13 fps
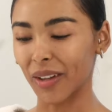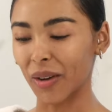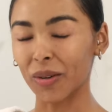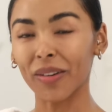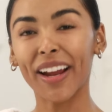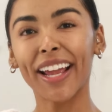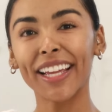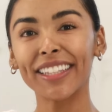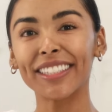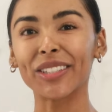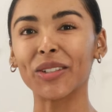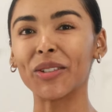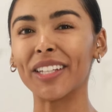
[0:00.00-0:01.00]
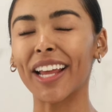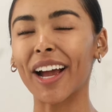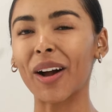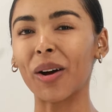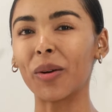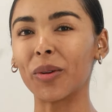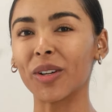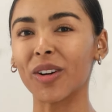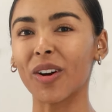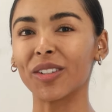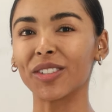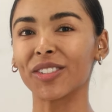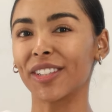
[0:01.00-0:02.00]
Alright, so now we're
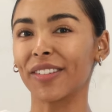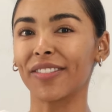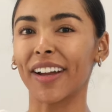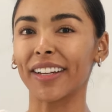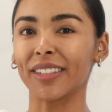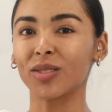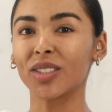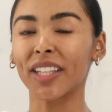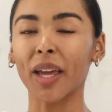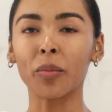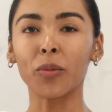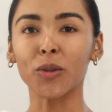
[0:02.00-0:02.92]
on to the final step,